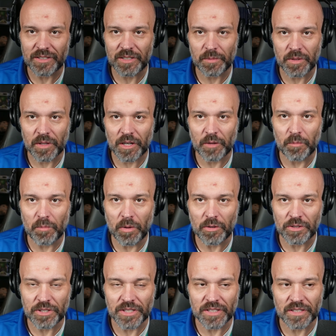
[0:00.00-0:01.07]
Some of the
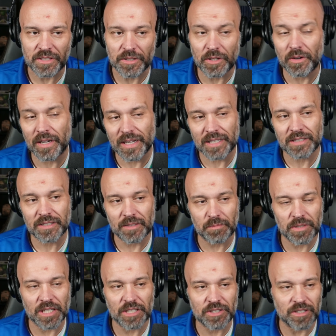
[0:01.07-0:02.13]
compulsions, though I guess
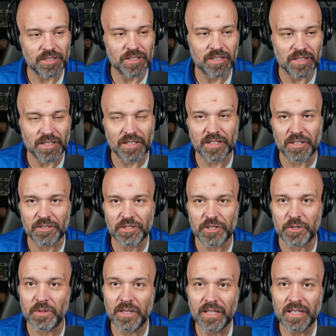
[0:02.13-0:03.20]
obsessions is in there
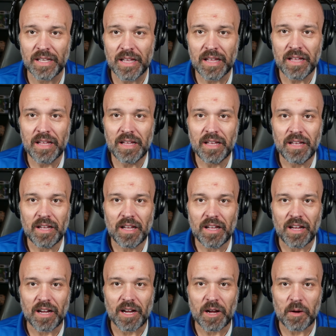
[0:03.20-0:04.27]
too.
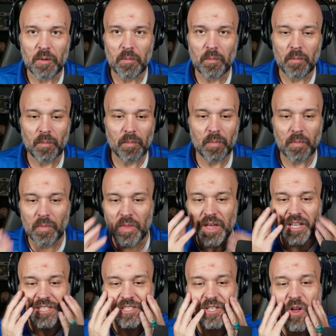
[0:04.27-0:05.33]
Uh, this,